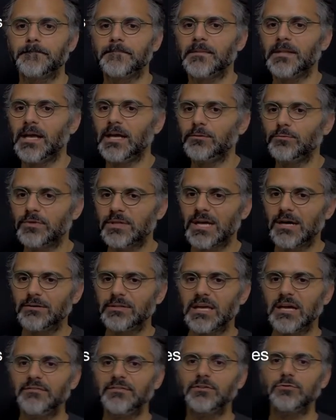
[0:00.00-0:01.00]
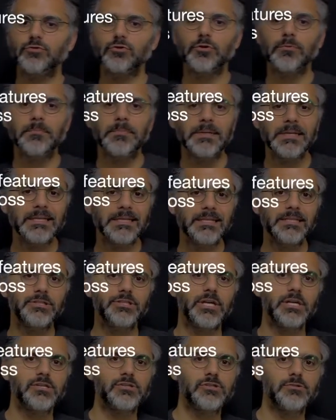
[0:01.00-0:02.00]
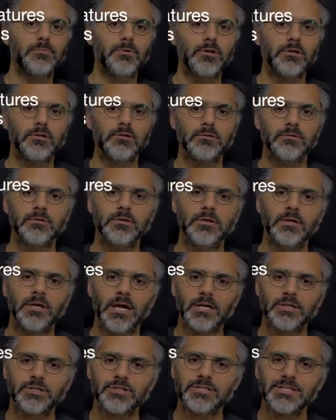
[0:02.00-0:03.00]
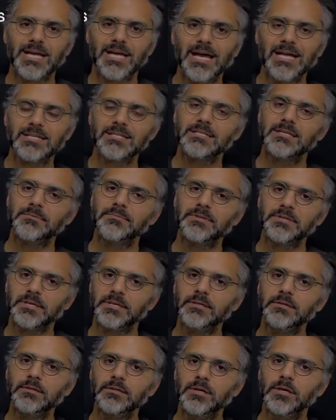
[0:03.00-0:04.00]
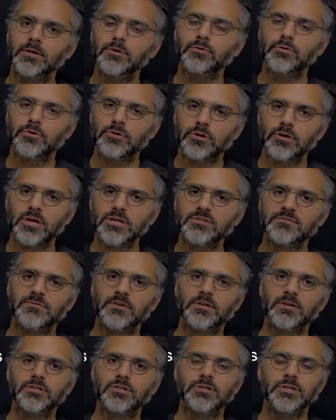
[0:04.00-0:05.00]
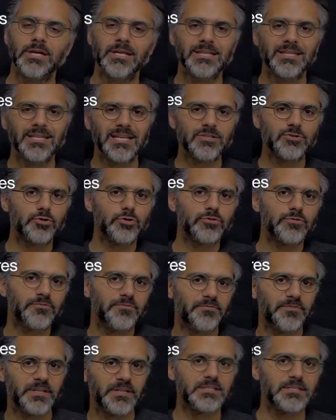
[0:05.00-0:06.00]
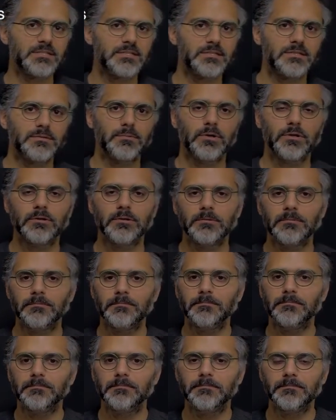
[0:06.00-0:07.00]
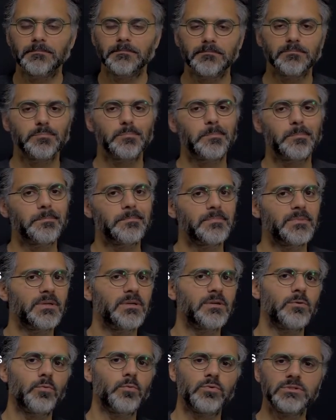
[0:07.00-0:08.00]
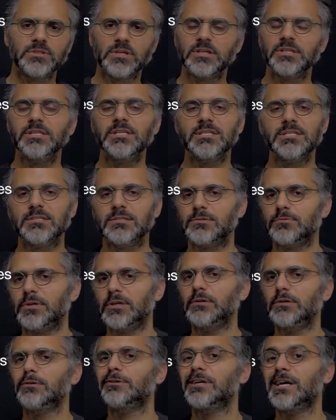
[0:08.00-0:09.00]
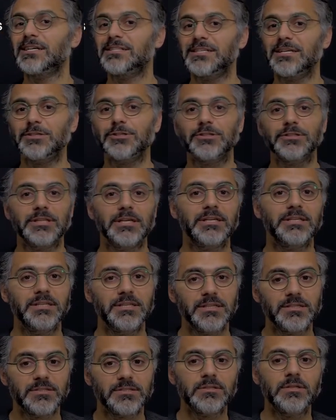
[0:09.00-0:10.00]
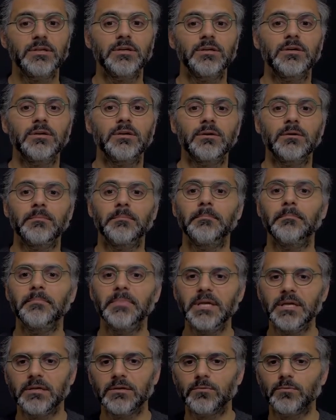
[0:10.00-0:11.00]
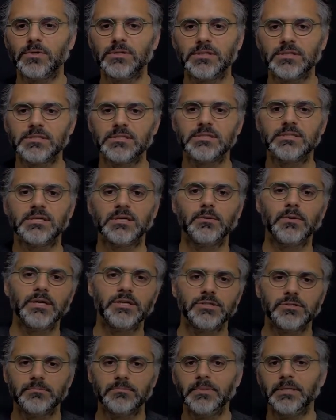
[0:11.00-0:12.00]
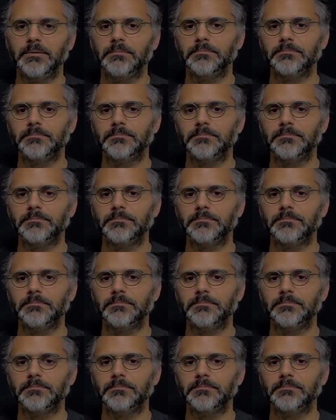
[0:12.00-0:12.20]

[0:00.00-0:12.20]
And without having to completely change the model. I'll just add something to the loss function, and that sort of fixes the model. What are these regularization techniques mean? What does this equation mean?